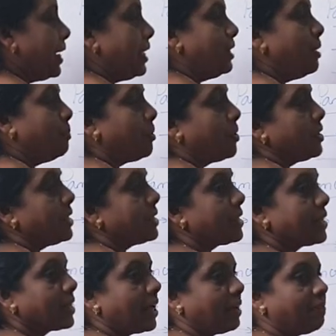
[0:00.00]
there the proteins
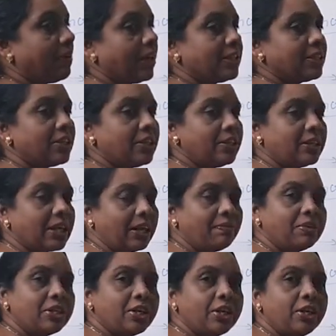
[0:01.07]
are converted,
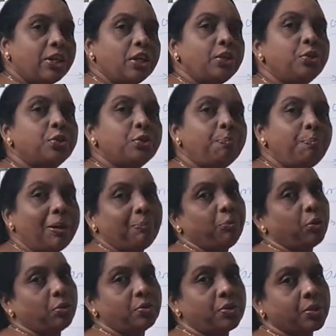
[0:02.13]
converted into
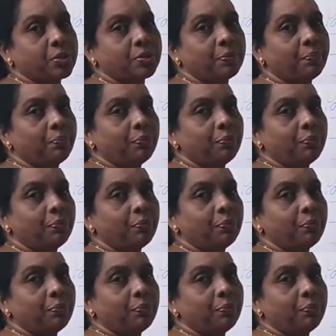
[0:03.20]
peptones.